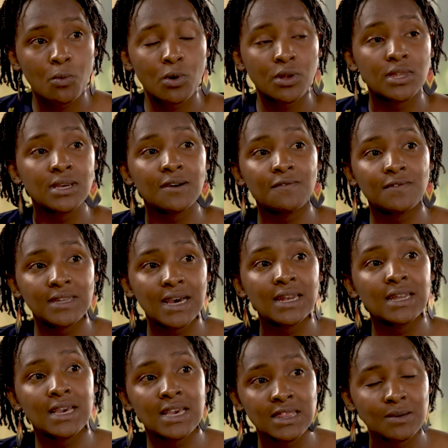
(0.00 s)
what they have
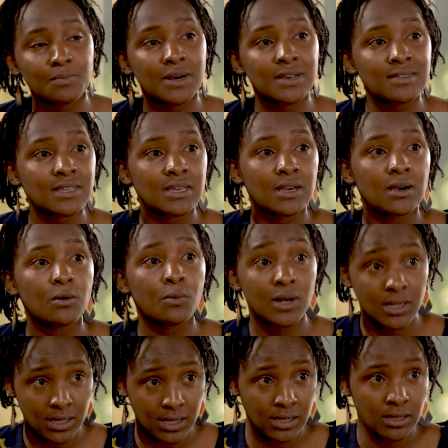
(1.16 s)
done in the past year,
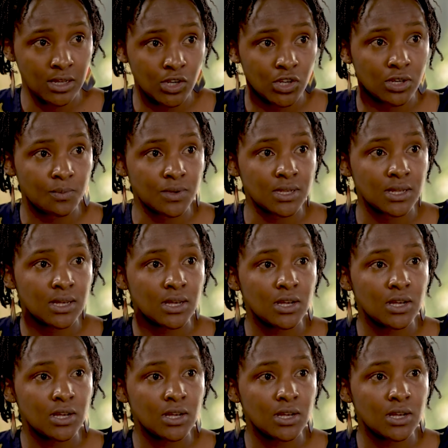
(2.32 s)
while in Egypt,